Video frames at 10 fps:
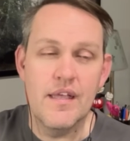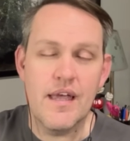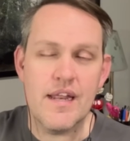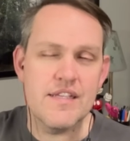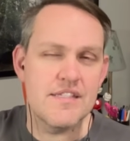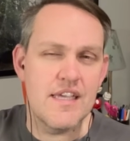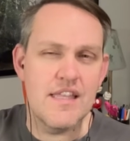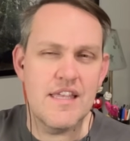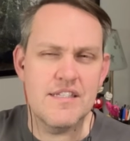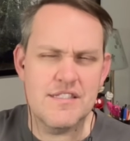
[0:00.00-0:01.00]
And I say
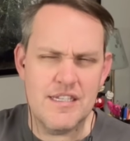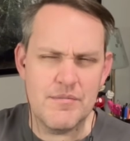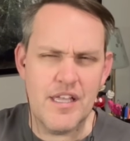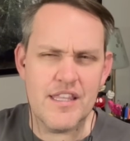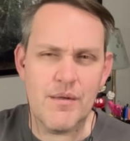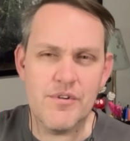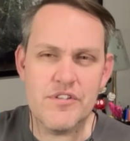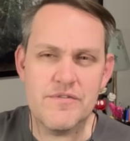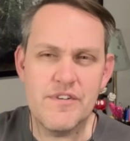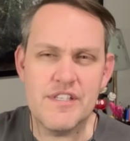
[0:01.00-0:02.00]
they seemed like they were
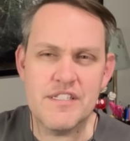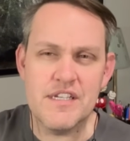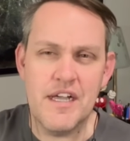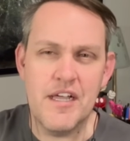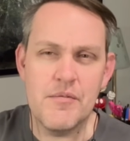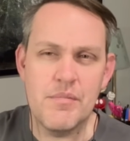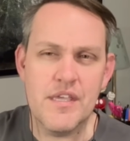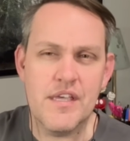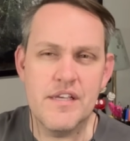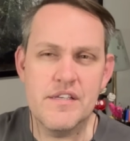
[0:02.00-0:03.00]
just filling time
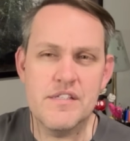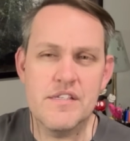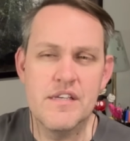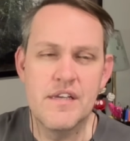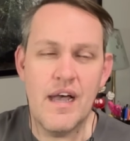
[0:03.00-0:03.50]
because